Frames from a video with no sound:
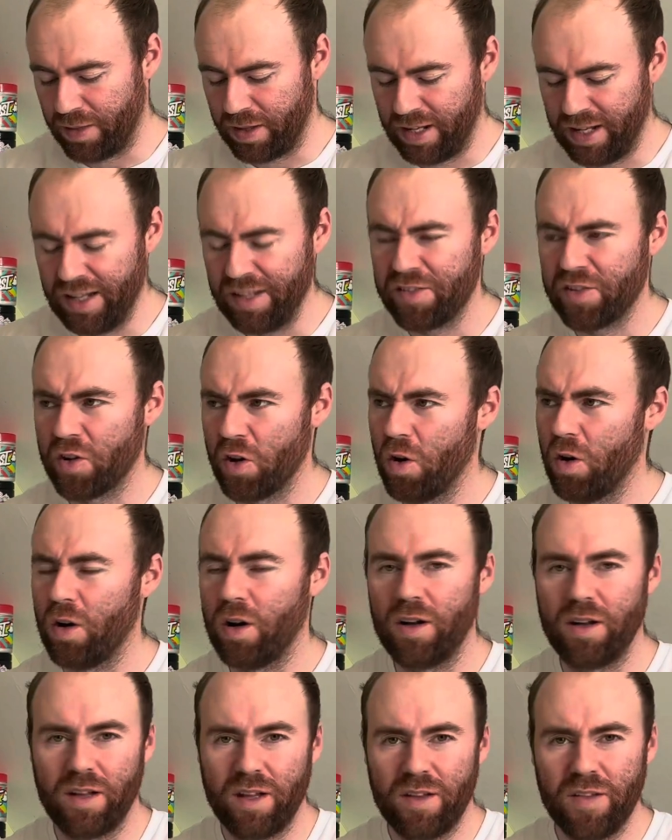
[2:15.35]

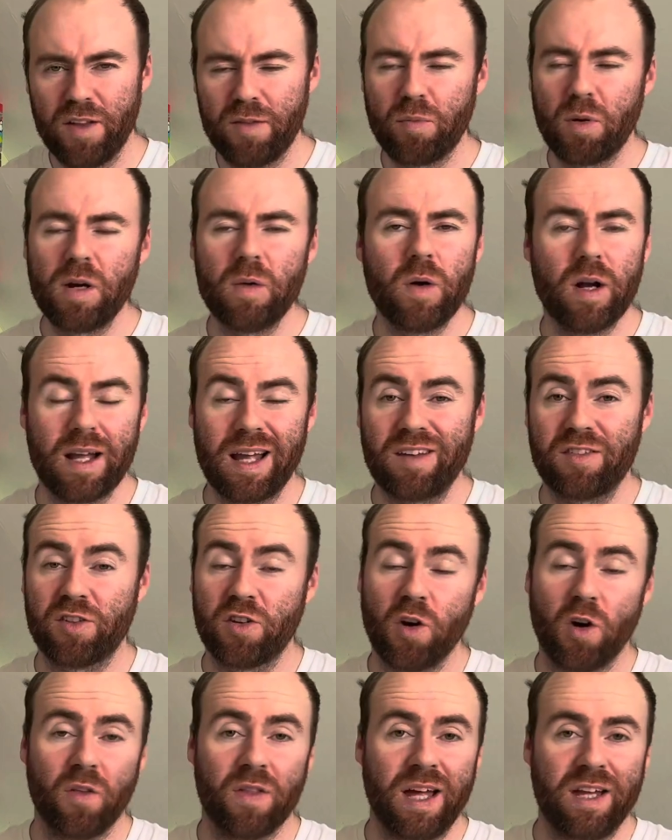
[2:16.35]
this pre-workout's
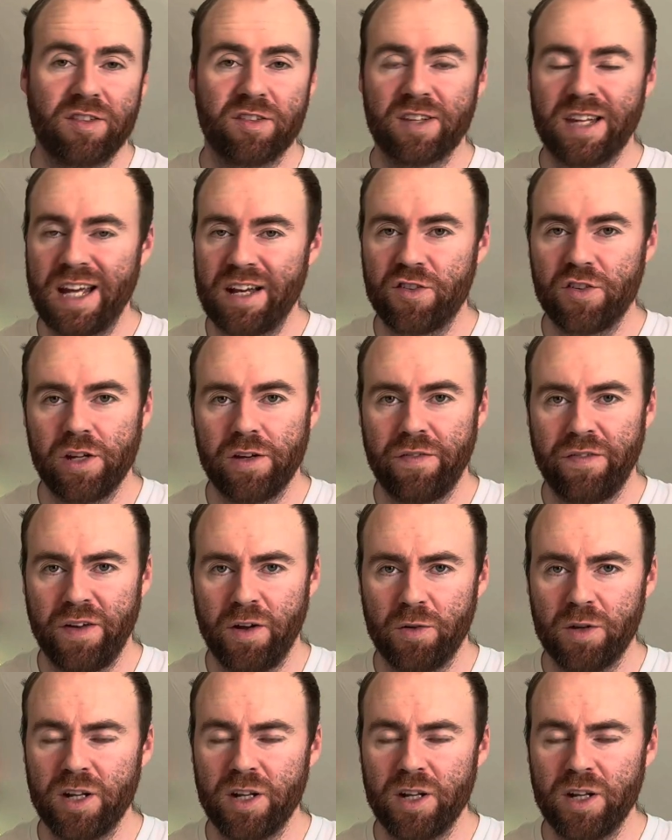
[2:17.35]
got that sketchy feel.